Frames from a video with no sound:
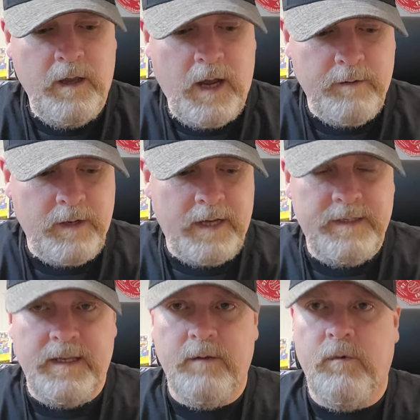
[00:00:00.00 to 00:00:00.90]
I would like
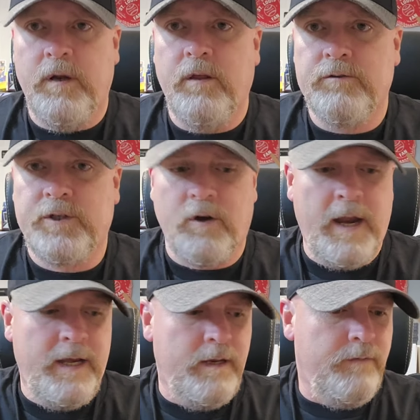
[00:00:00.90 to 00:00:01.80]
to get one of those
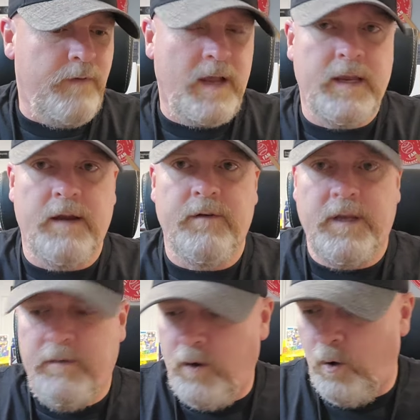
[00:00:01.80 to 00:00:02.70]
graded if I could ever
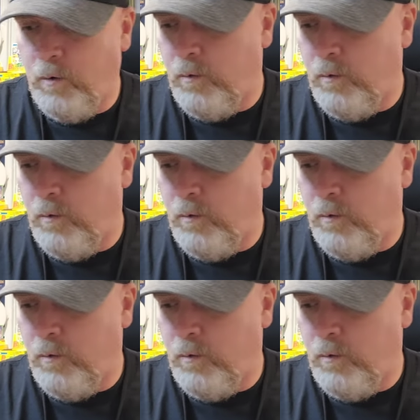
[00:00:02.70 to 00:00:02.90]
get a hold